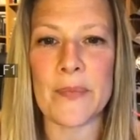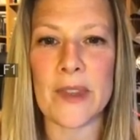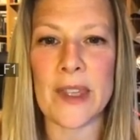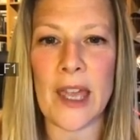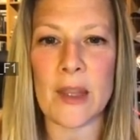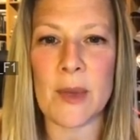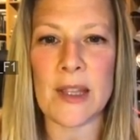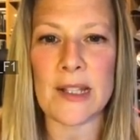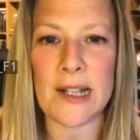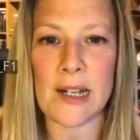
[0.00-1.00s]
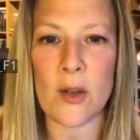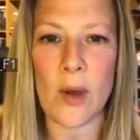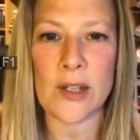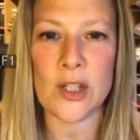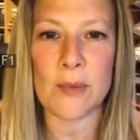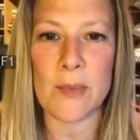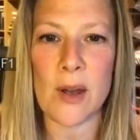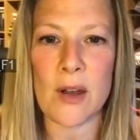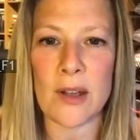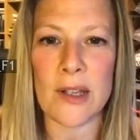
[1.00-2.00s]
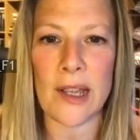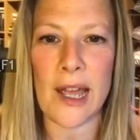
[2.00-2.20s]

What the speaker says: get them in. There's a little question mark